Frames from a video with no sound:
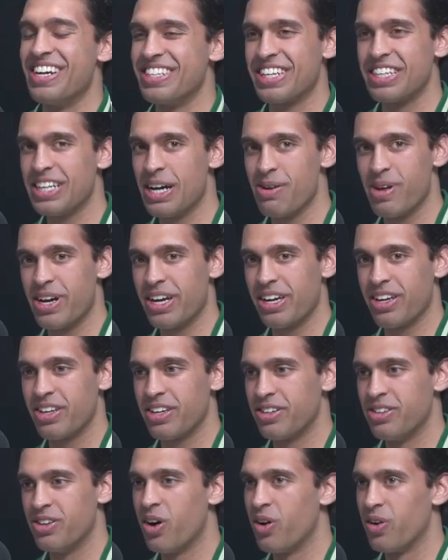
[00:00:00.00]
because I'm like,
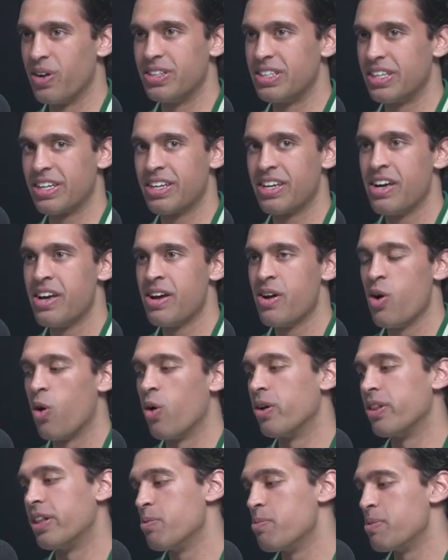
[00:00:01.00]
no, it's like,
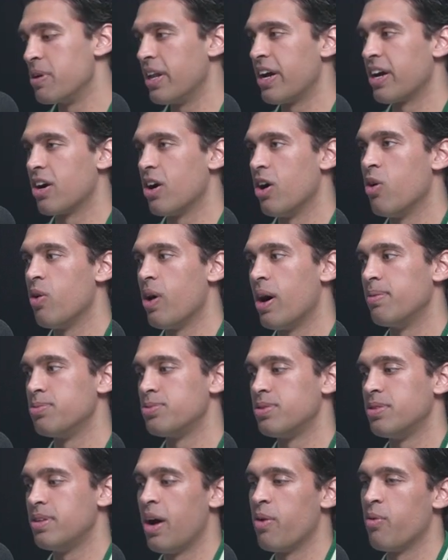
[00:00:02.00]
or they'll be like, oh, I'm
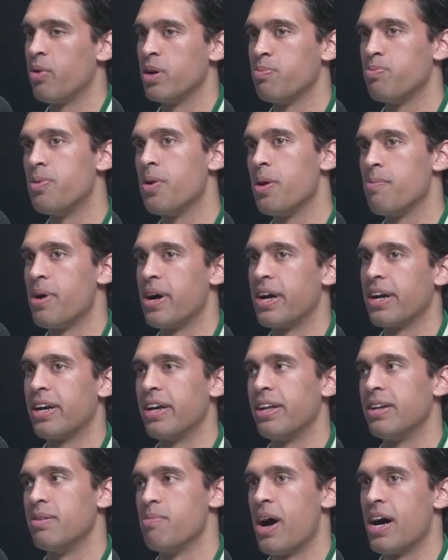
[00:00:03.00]
I want to put my
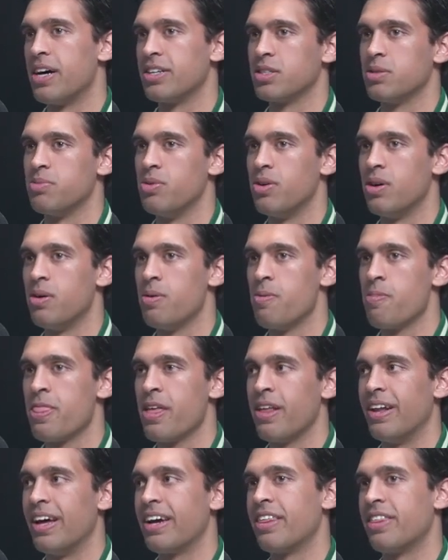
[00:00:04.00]
kid in basketball.
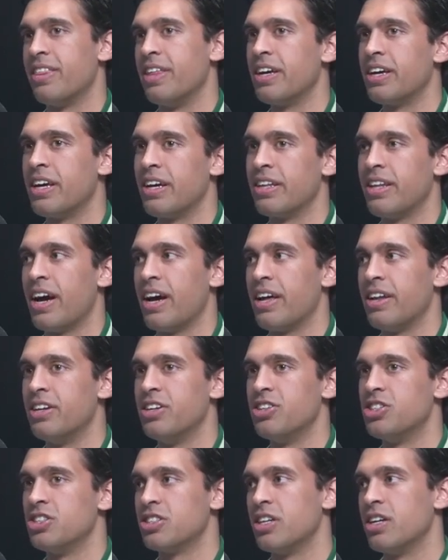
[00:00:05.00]
Yeah. like thinking that
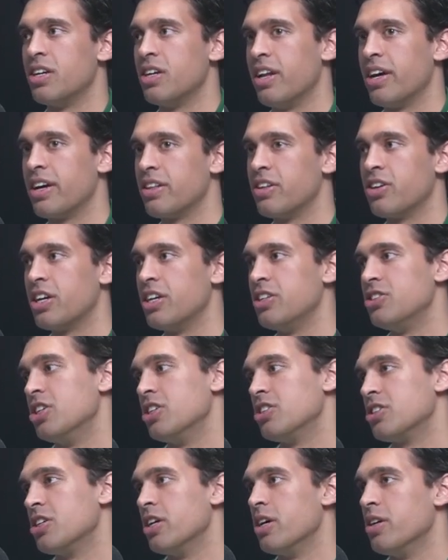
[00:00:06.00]
they're just gonna like their kids
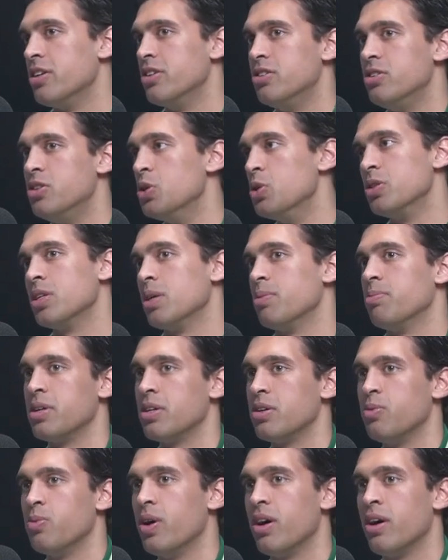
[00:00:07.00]
just gonna do something, do
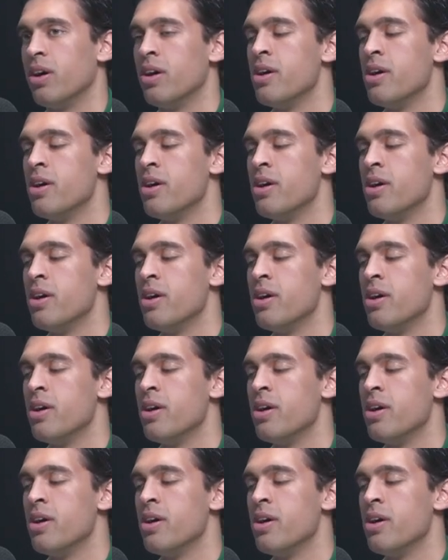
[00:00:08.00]
something. well.